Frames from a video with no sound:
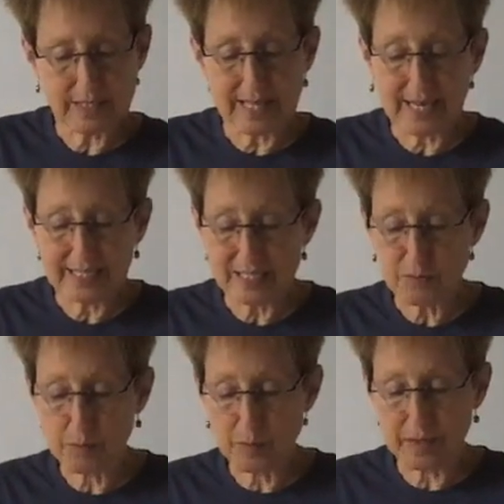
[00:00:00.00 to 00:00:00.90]
That gets
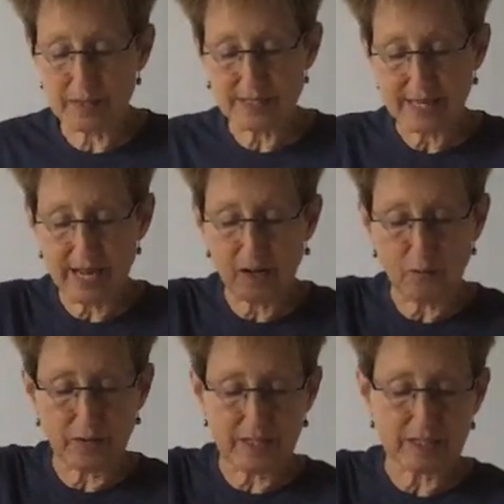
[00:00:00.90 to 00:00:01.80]
rewritten as a
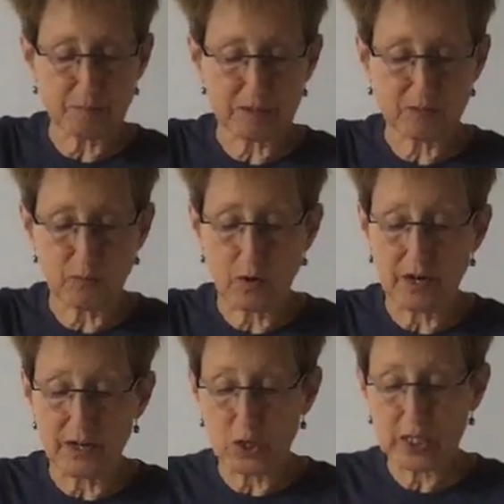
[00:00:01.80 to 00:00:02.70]
over the x plus 4,
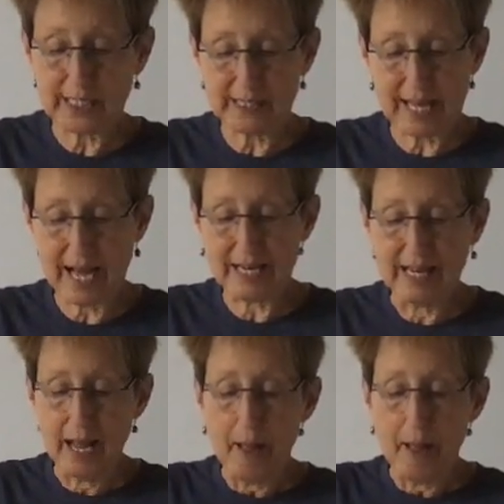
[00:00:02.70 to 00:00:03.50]
and look at that,